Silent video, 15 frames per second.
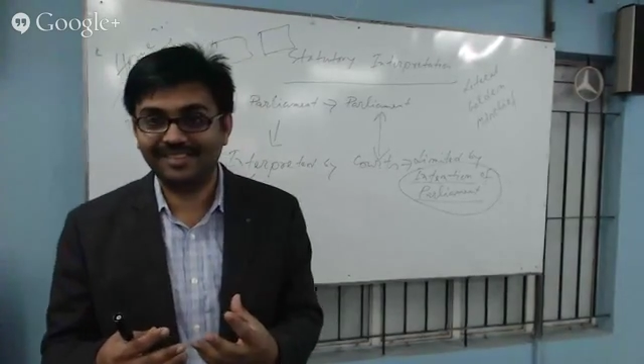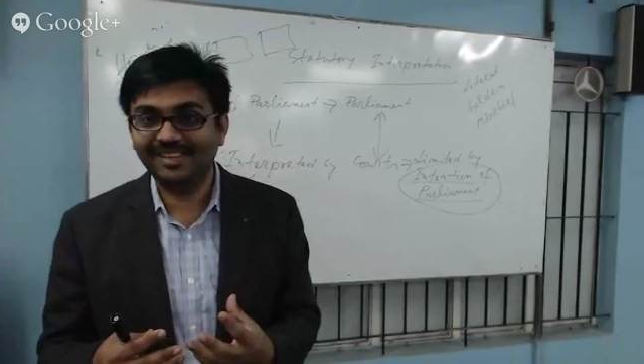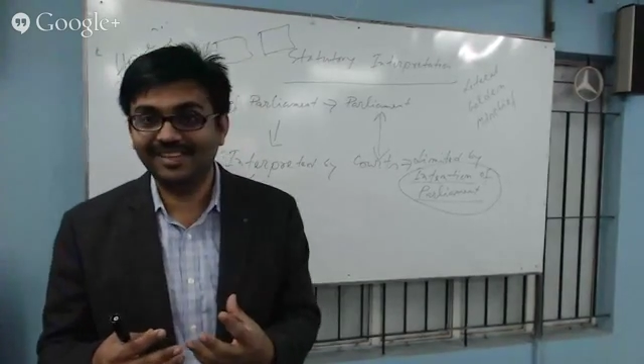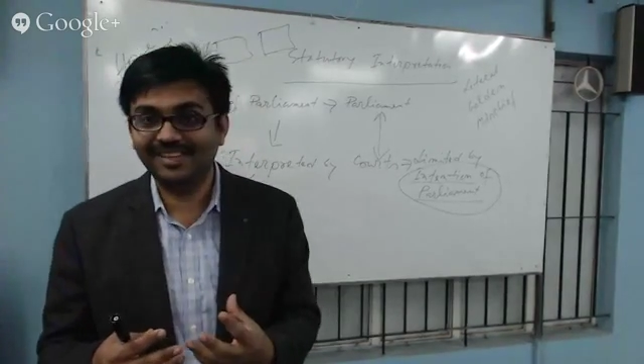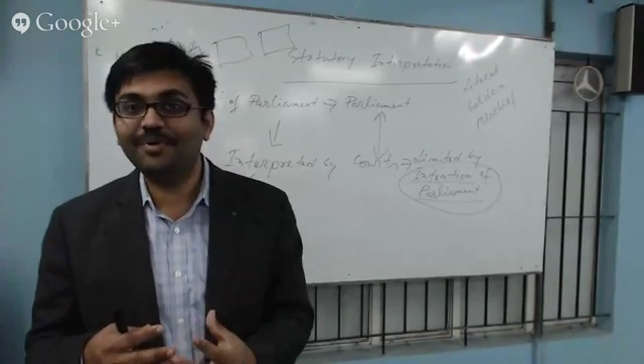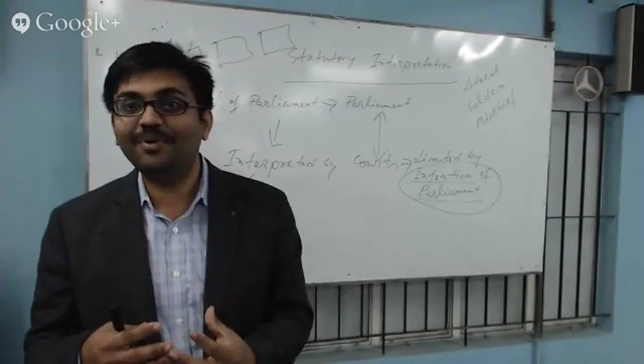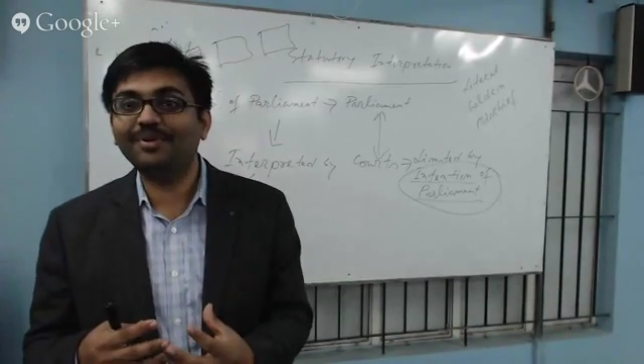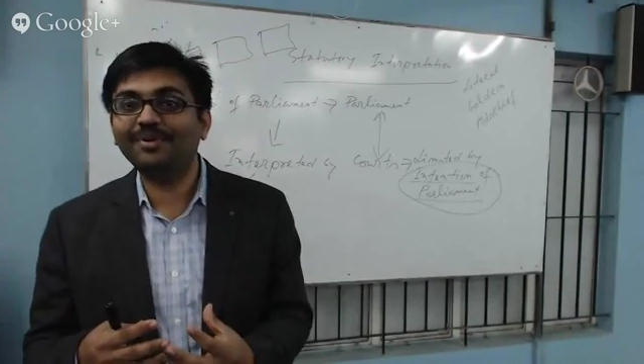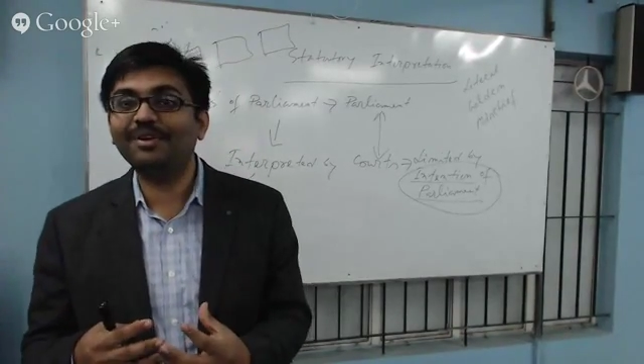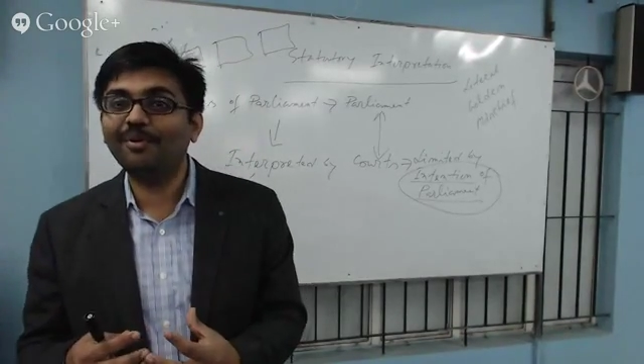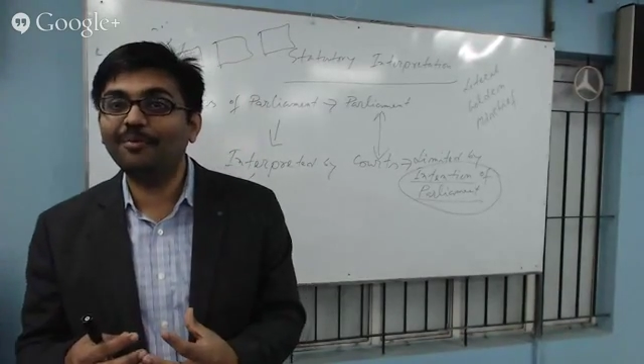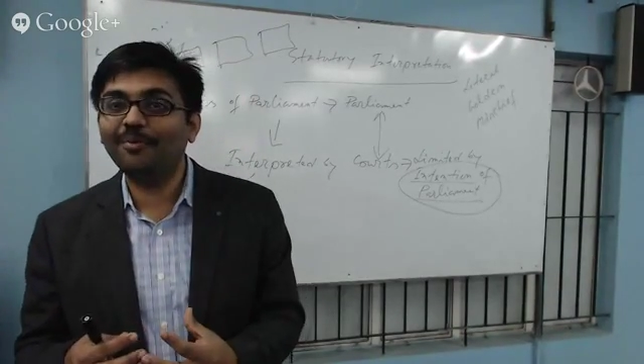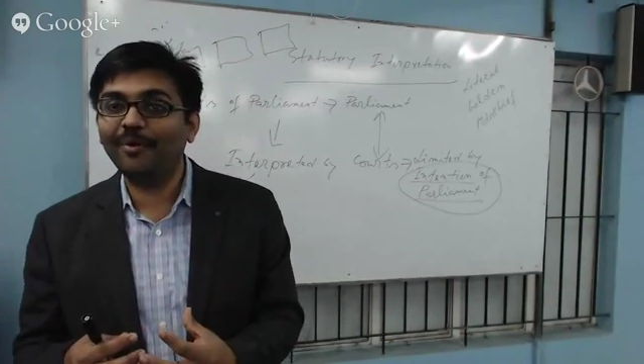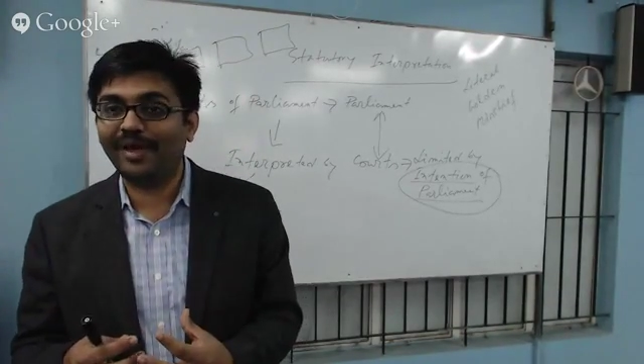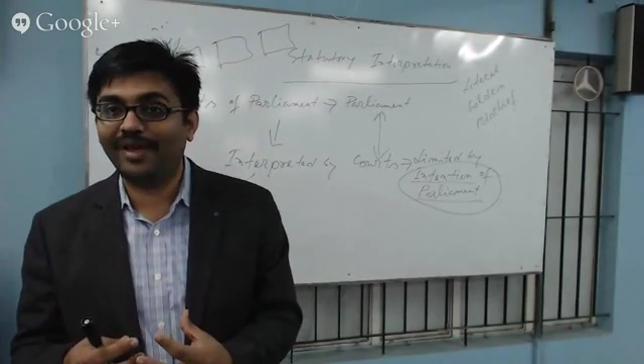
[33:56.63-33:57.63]
Imported
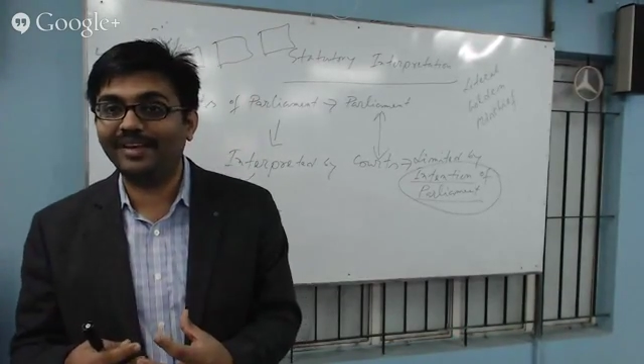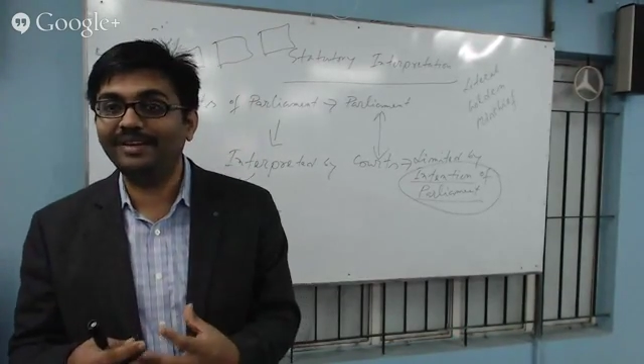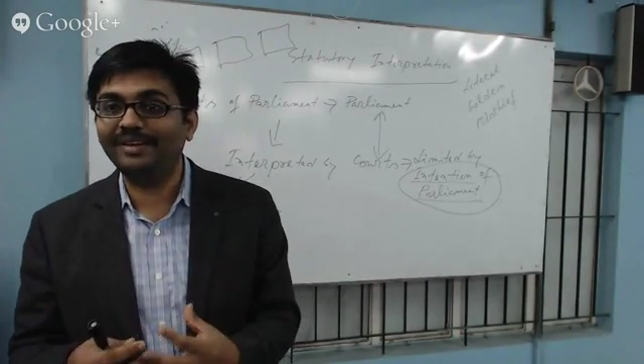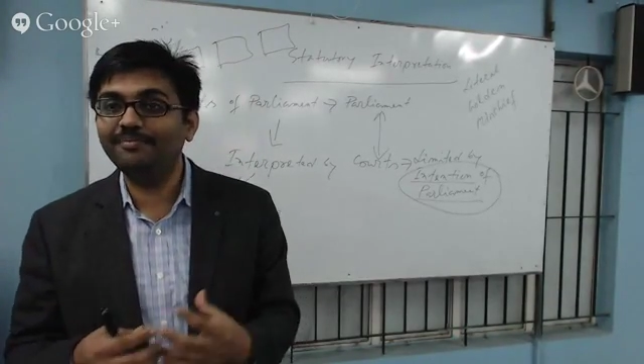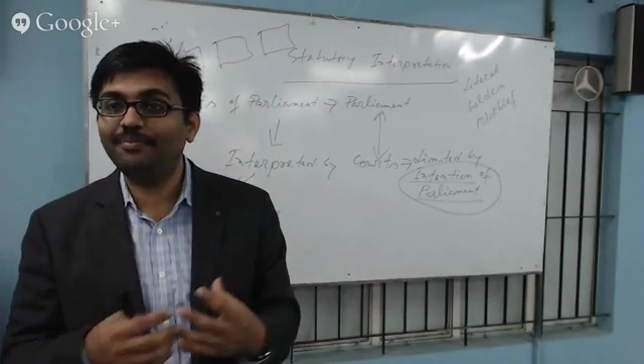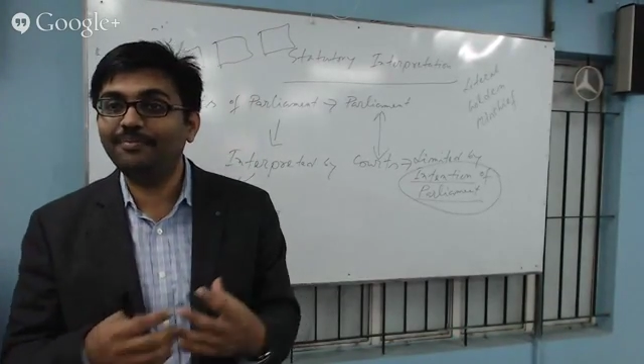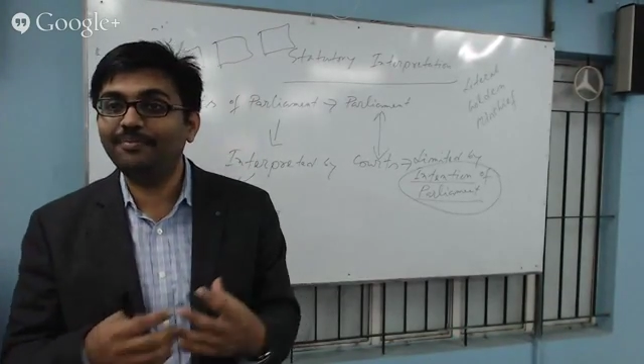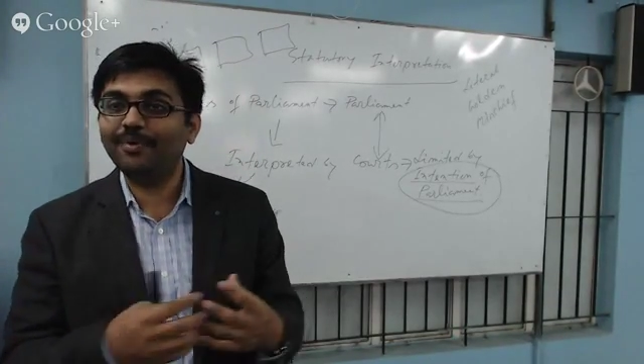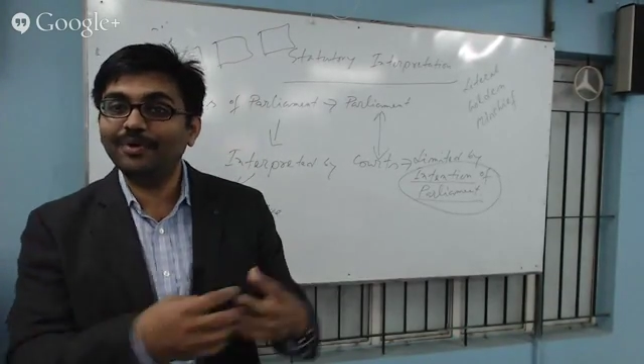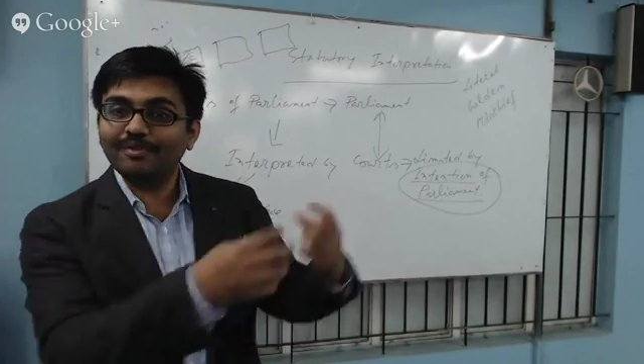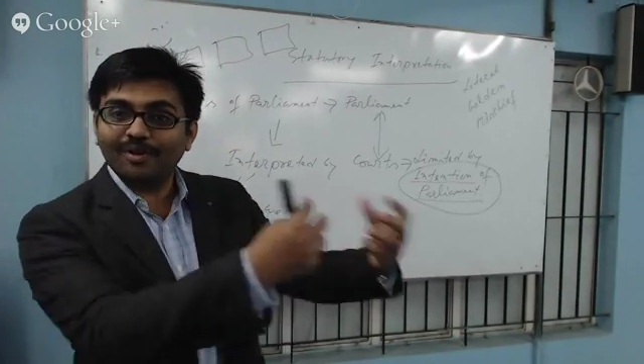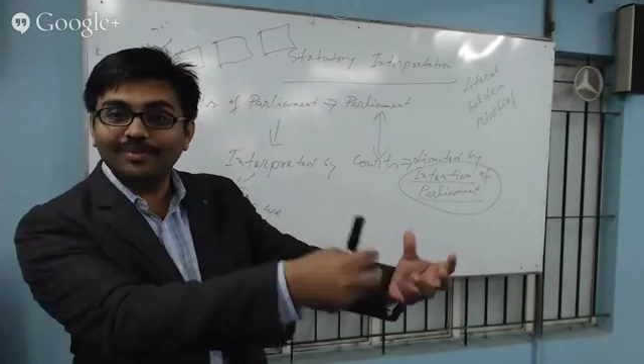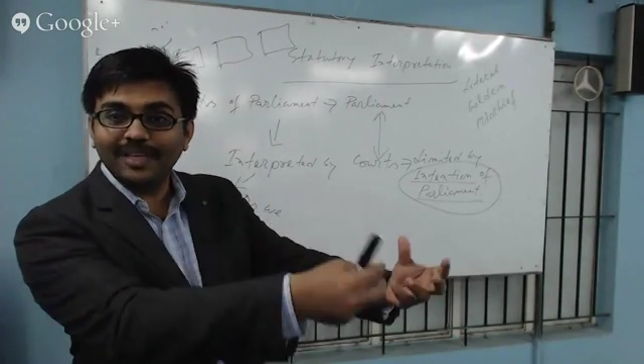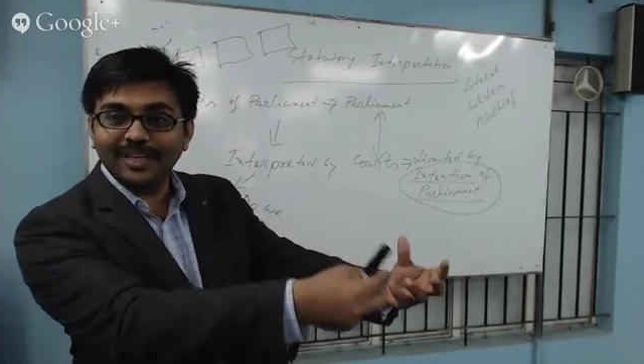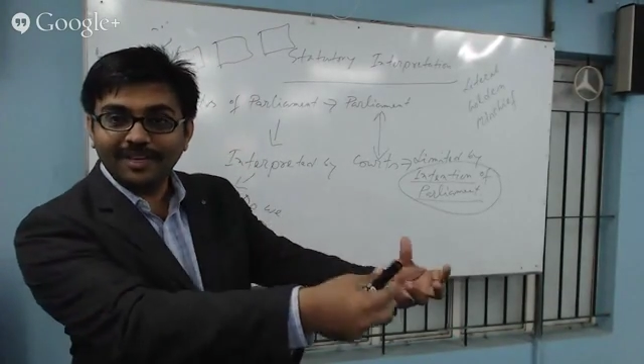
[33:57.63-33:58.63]
from where? Imported
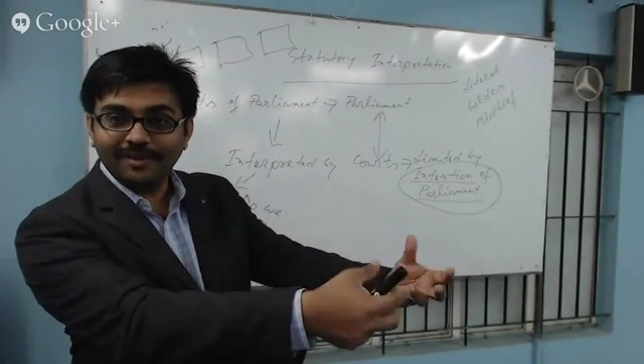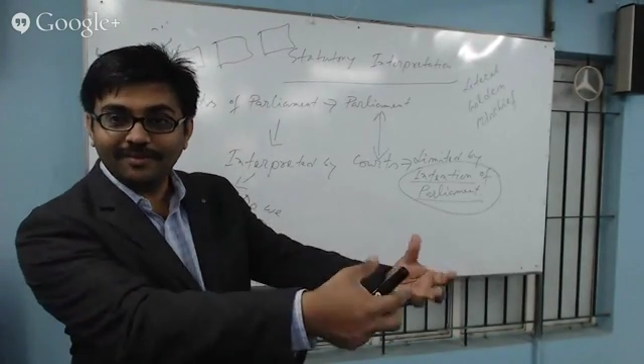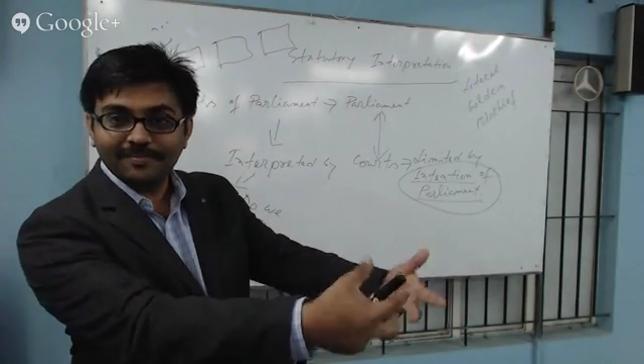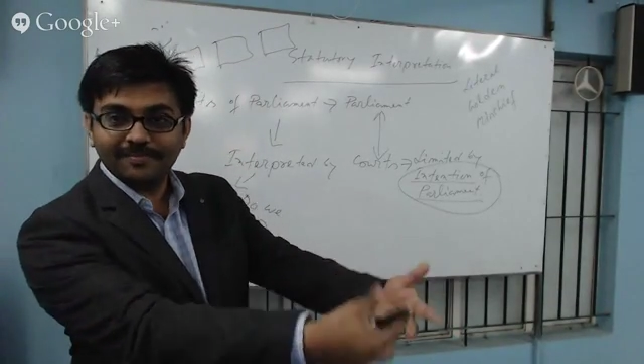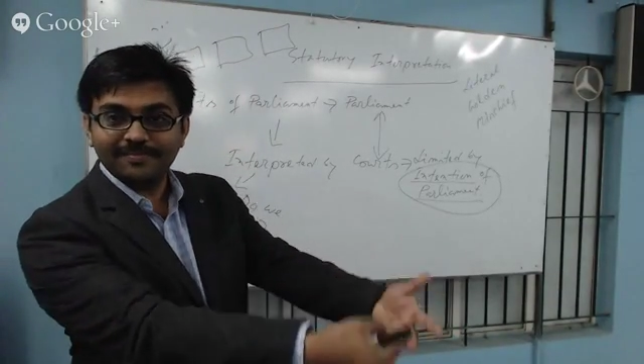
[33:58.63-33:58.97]
from the